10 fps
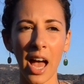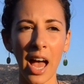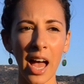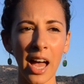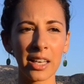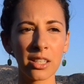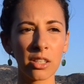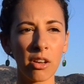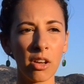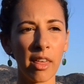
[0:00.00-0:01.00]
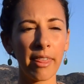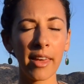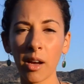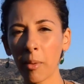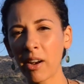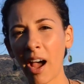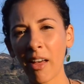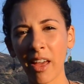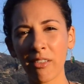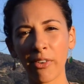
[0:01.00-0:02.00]
and think about how
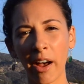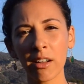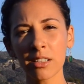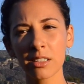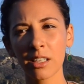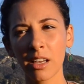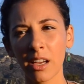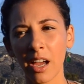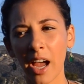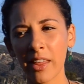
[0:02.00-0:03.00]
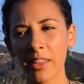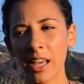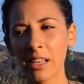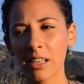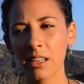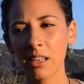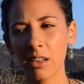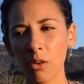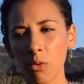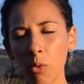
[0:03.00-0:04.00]
that felt, and then
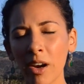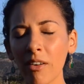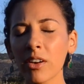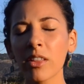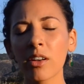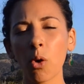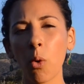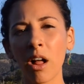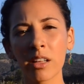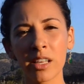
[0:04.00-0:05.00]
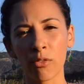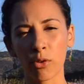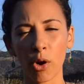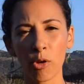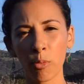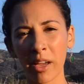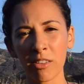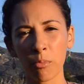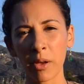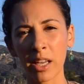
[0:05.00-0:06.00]
whatever the quality of growth might
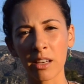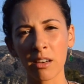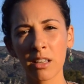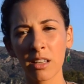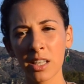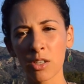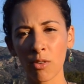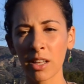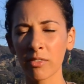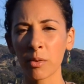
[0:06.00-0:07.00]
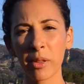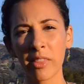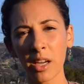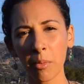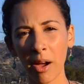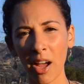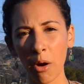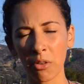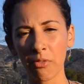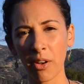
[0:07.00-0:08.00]
have been is irrelevant, but think about how
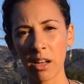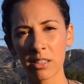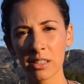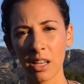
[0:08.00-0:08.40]
it felt